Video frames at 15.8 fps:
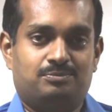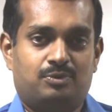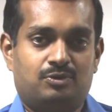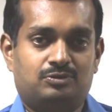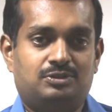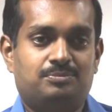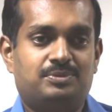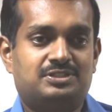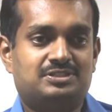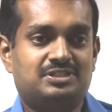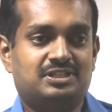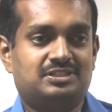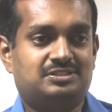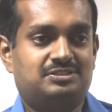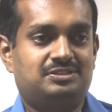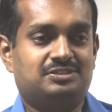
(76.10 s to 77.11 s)
both the
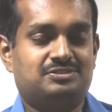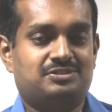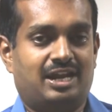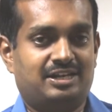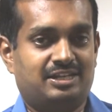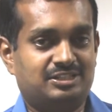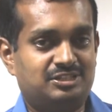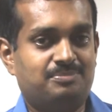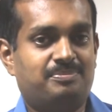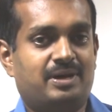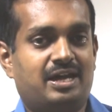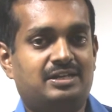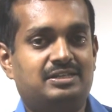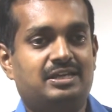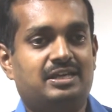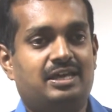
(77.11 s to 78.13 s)
business, the strategy
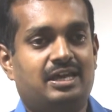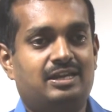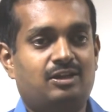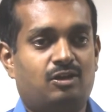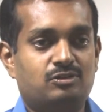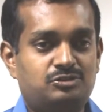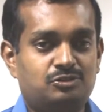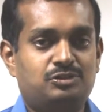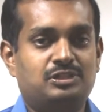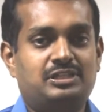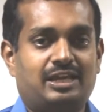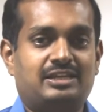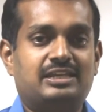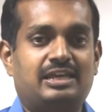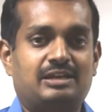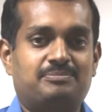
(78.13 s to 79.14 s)
part, and also the
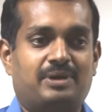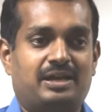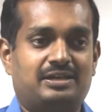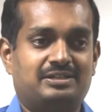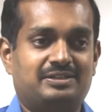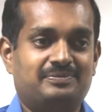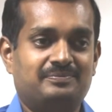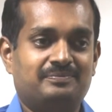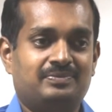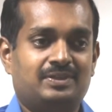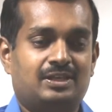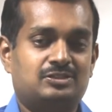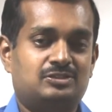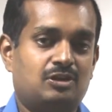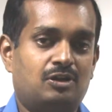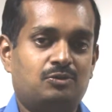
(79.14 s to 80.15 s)
technical part.
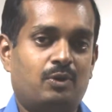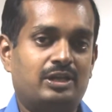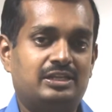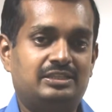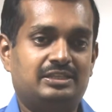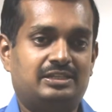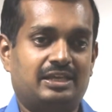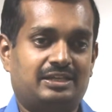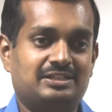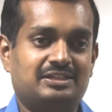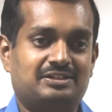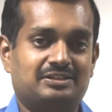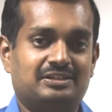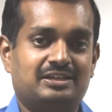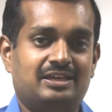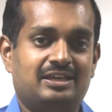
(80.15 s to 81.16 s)
It's not only the
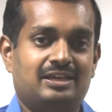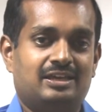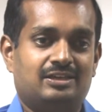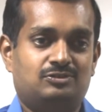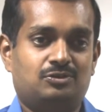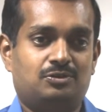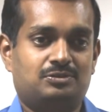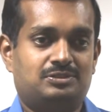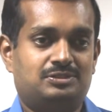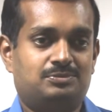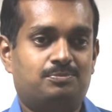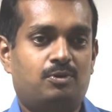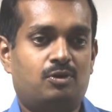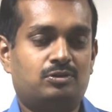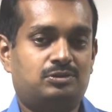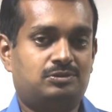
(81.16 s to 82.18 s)
technical. So it's
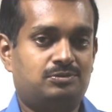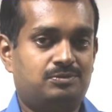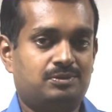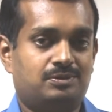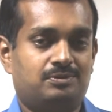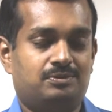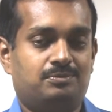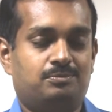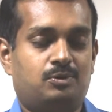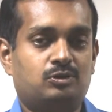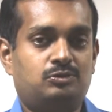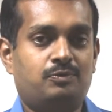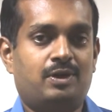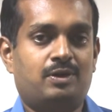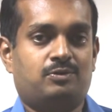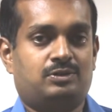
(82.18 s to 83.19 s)
both
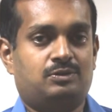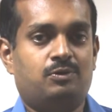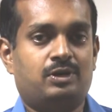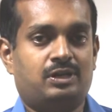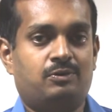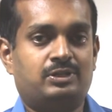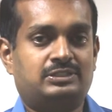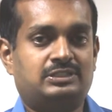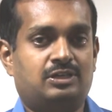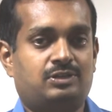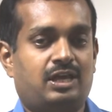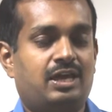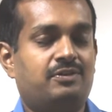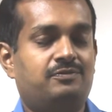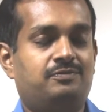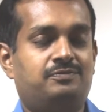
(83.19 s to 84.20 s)
way or what's that.
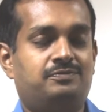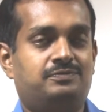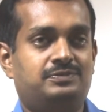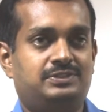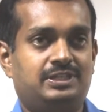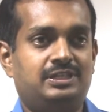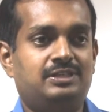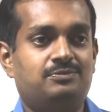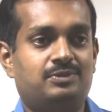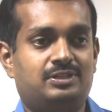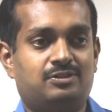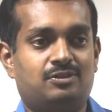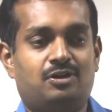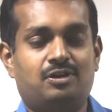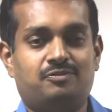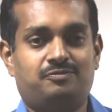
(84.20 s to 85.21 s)
I have seen
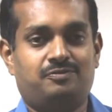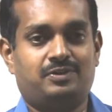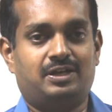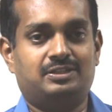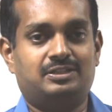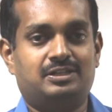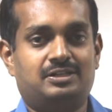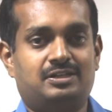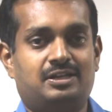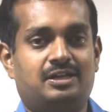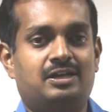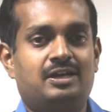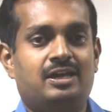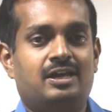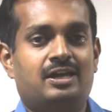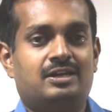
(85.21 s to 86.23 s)
with a lot of
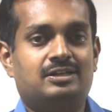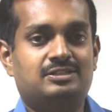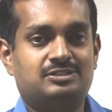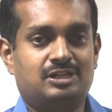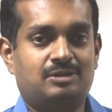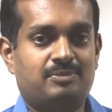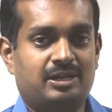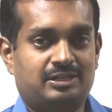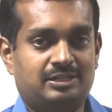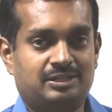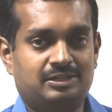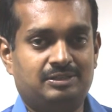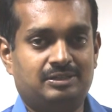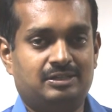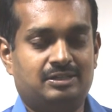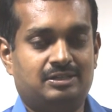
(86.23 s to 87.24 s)
other digital
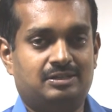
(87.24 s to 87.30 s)
marketing